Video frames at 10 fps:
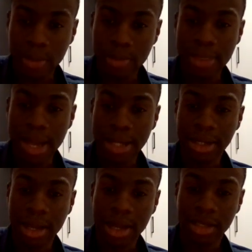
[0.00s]
with
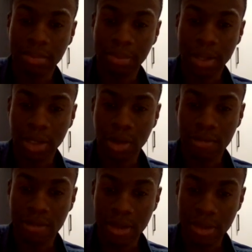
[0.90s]
that aspect
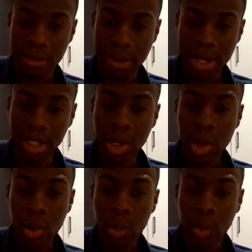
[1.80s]
of the debate,
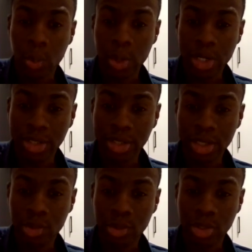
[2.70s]
we are
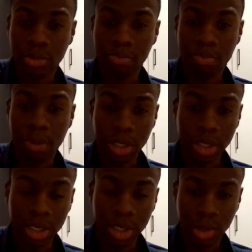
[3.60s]
still
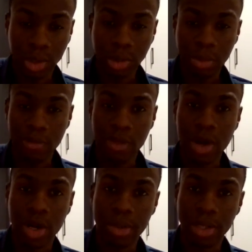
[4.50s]
responding to some of
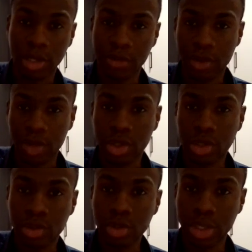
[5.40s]
the arguments of
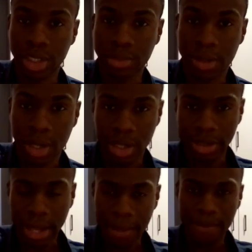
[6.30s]
your critics
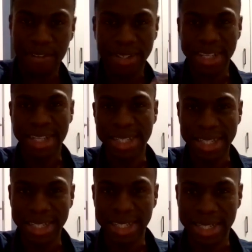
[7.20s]
because I'm
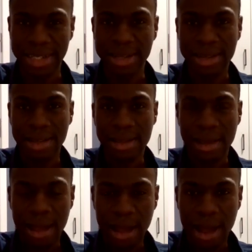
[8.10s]
facilitating
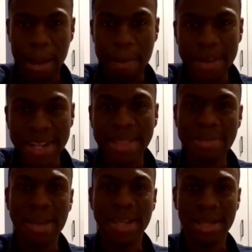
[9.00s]
a mini
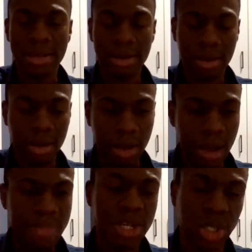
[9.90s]
debate
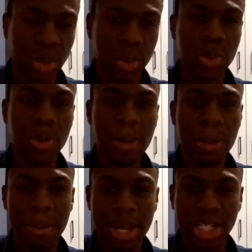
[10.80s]
on the show
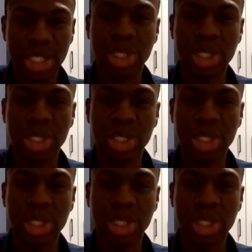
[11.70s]
by